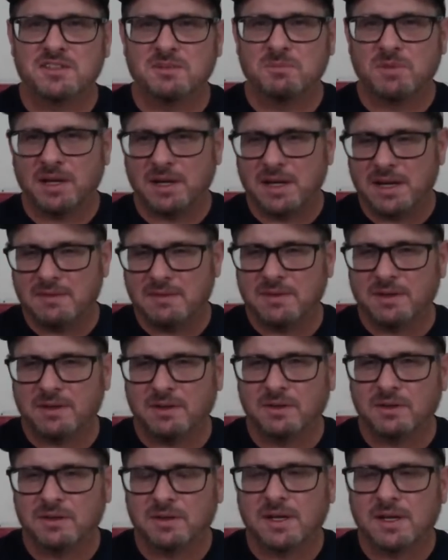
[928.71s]
I'm kind of having to
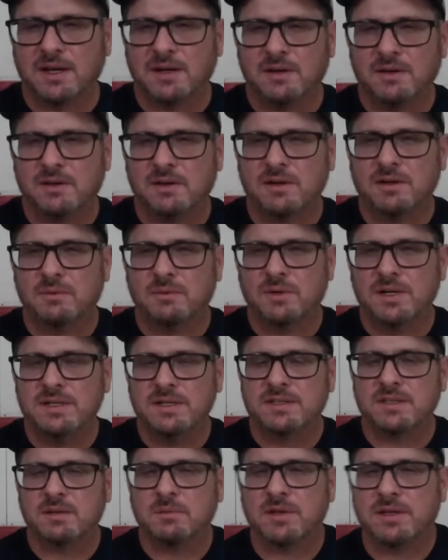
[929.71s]
look kind of hard to read
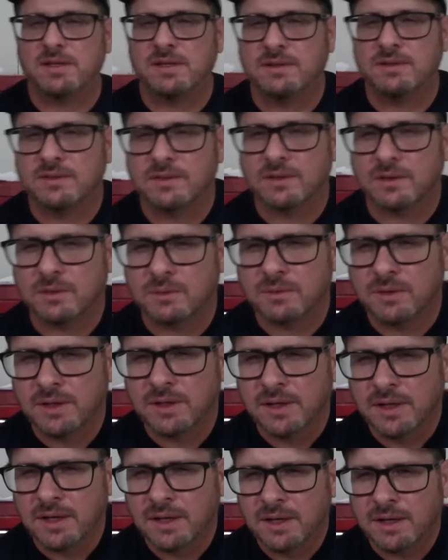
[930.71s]
some of these. So
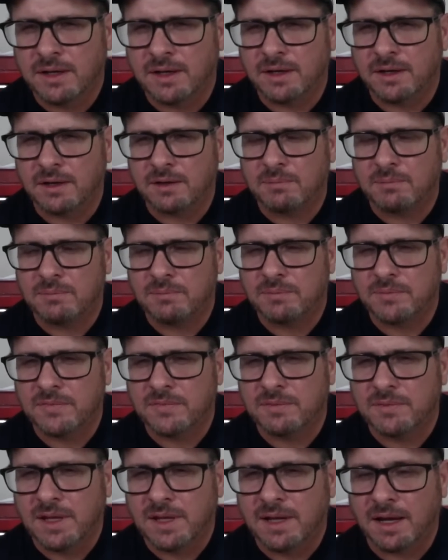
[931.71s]
um,
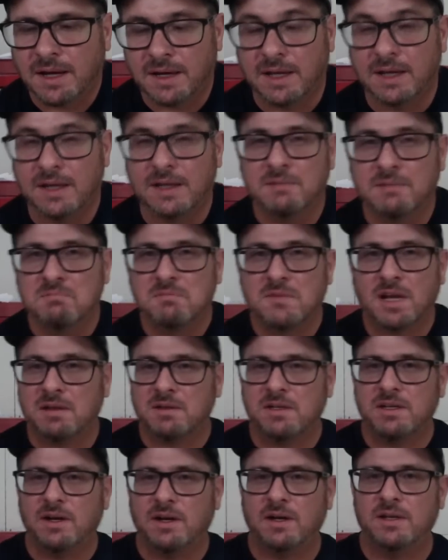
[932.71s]
again, I,
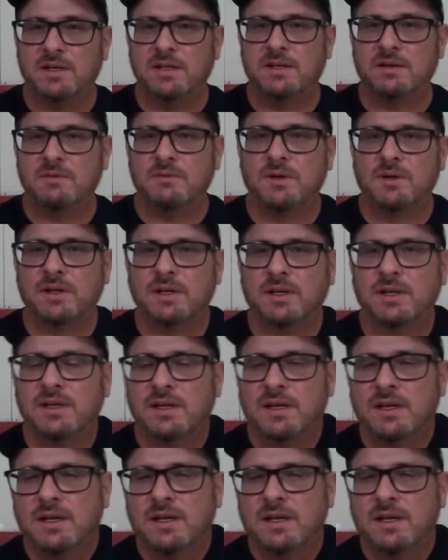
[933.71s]
you know, I didn't really